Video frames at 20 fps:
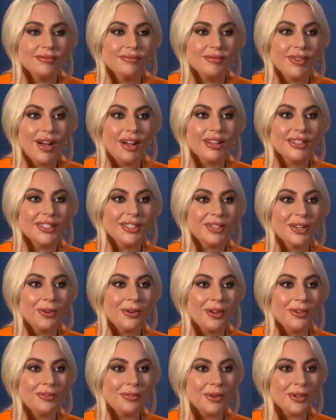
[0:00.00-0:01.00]
Well, you know,
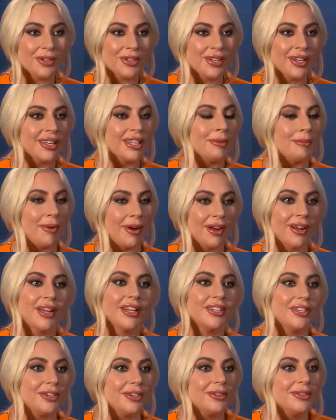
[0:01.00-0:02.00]
unfortunately, Mark, I
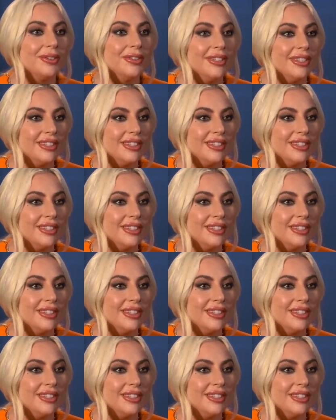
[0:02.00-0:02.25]
do.